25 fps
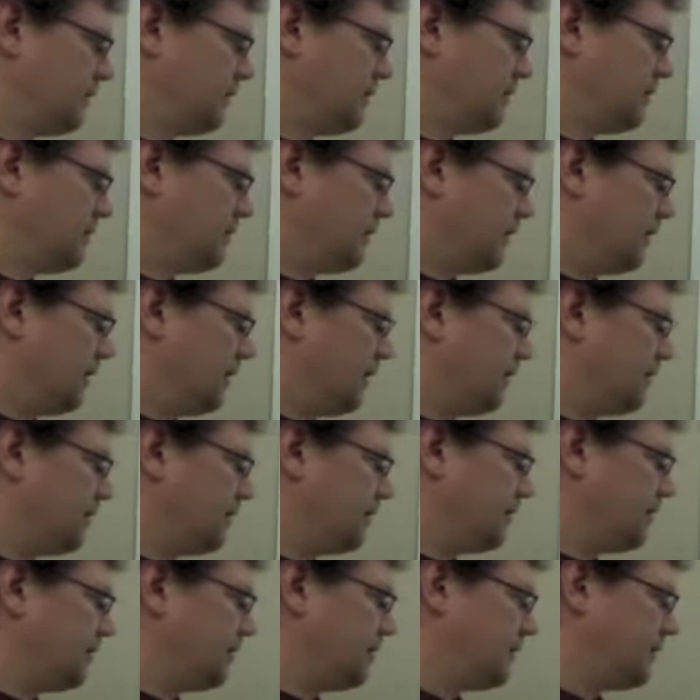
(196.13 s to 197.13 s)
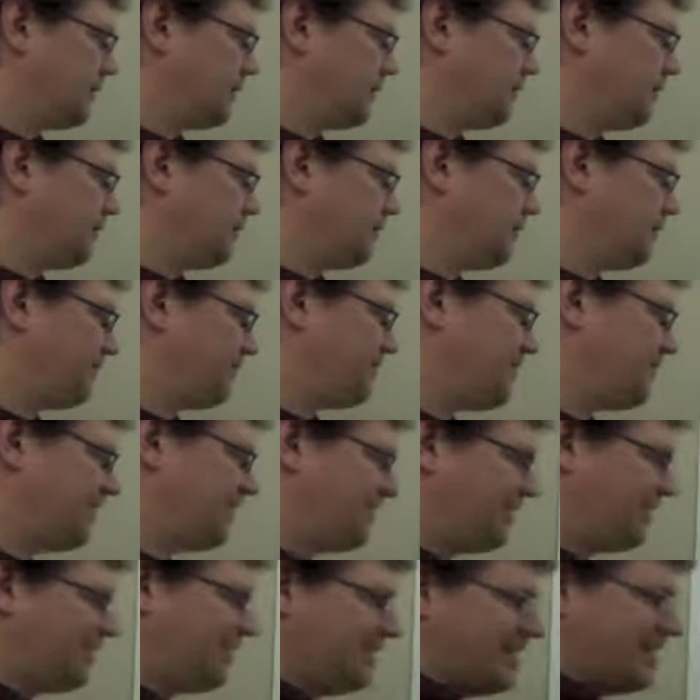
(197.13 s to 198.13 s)
All right.
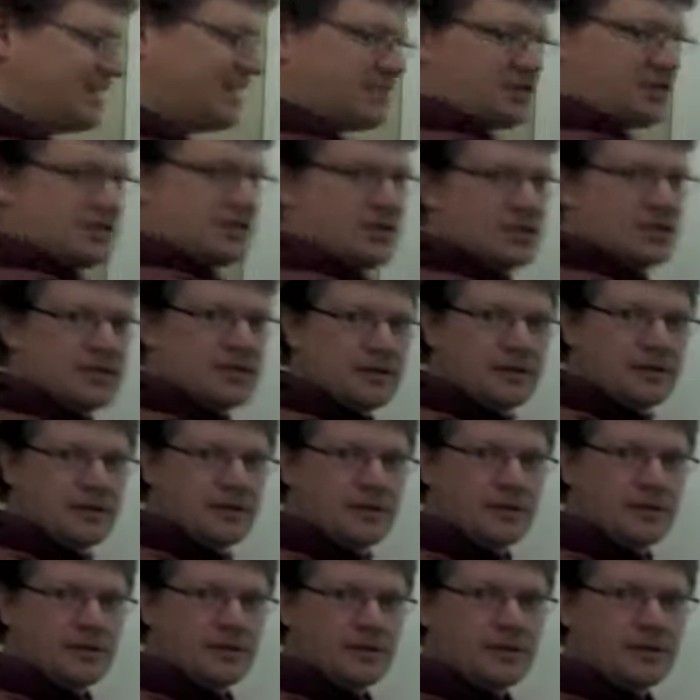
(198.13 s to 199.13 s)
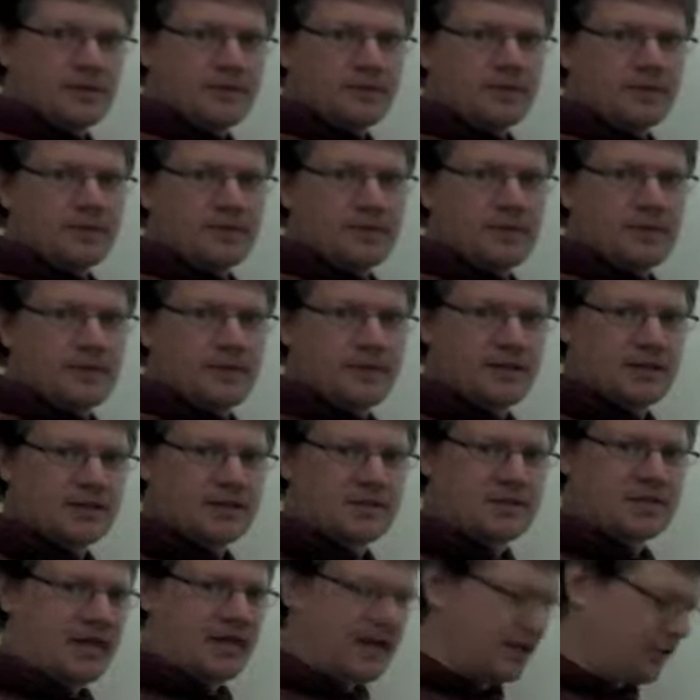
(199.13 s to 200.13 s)
This
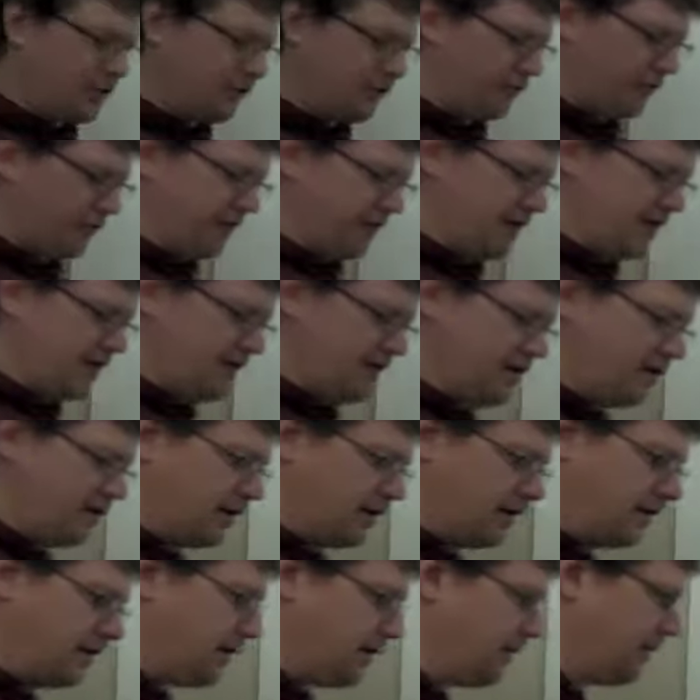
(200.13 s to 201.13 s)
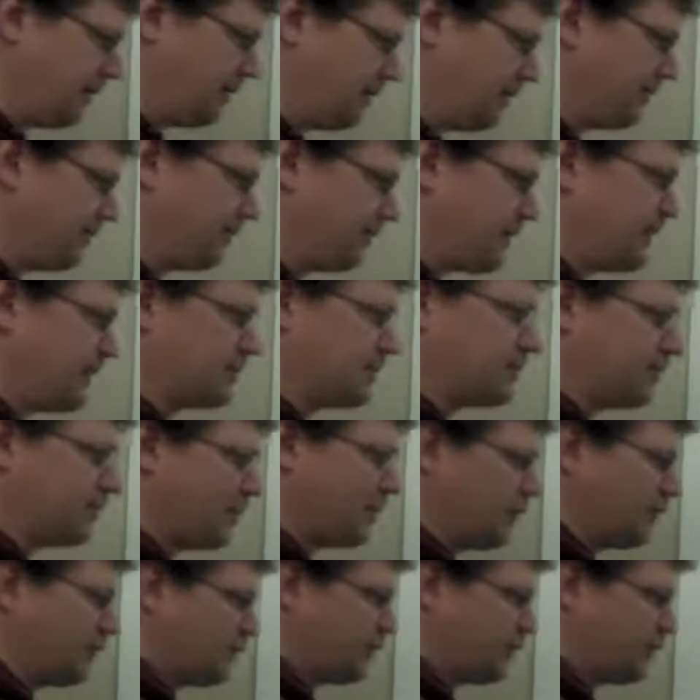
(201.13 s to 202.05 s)
side over here is a perfect